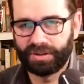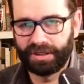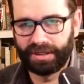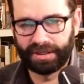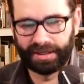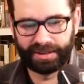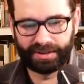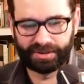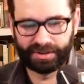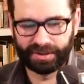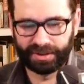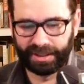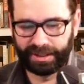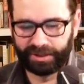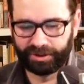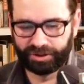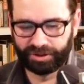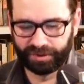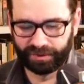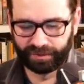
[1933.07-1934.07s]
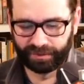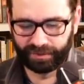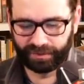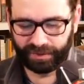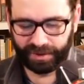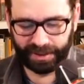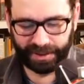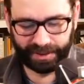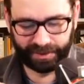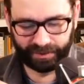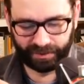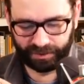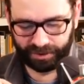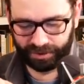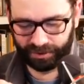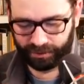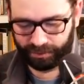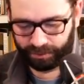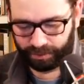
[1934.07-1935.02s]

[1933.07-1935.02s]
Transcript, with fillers: in isolation and